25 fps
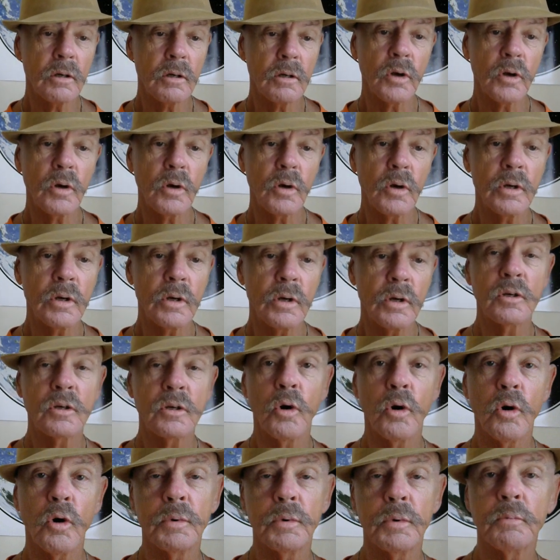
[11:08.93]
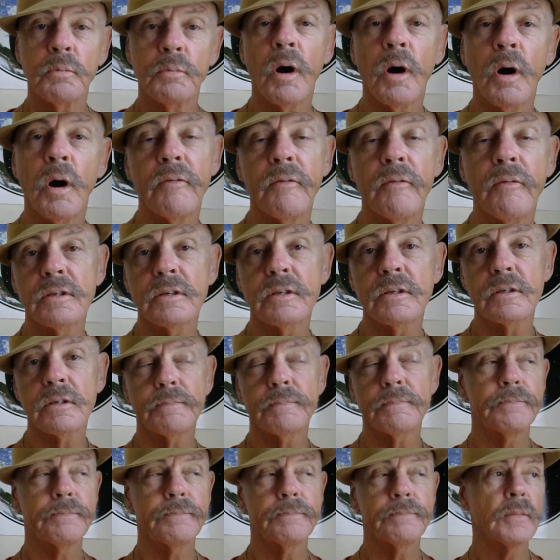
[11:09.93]
to increase corporate profits.
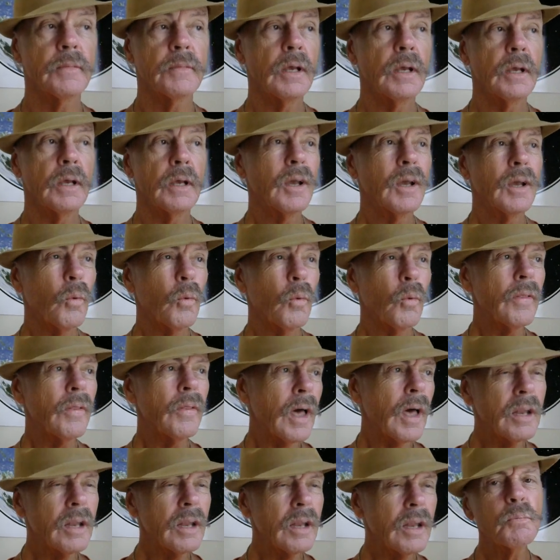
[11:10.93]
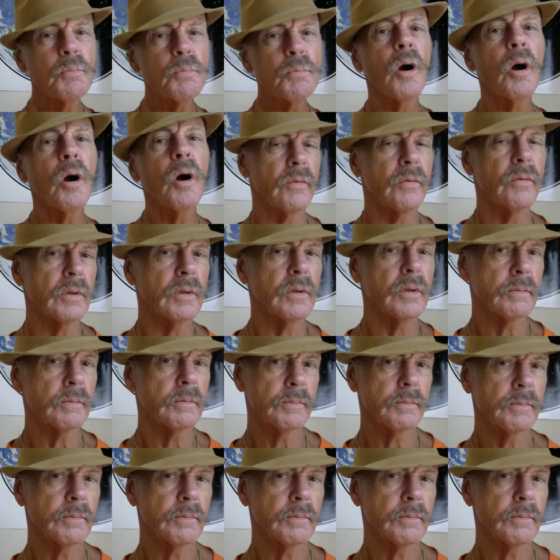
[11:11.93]
Well, that is part of it.